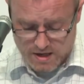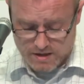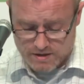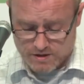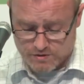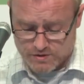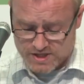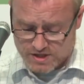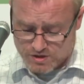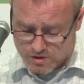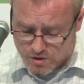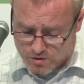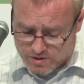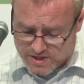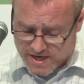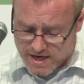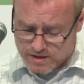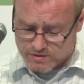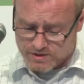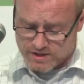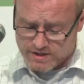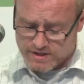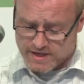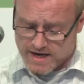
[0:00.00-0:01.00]
There is no
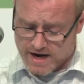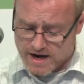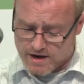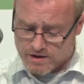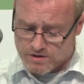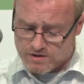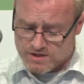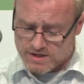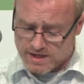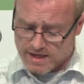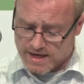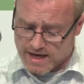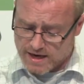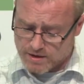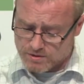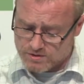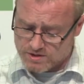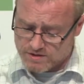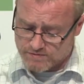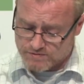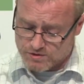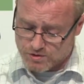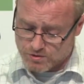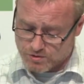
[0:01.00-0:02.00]
doubt that the carers
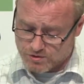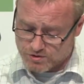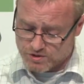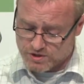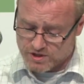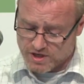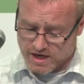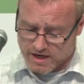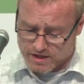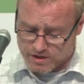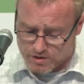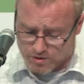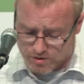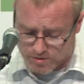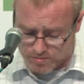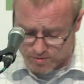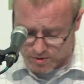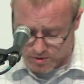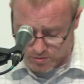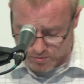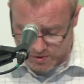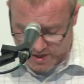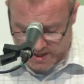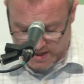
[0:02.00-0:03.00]
allowance of €209
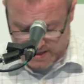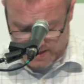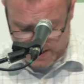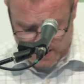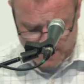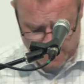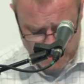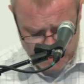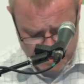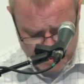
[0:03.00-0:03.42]
per week and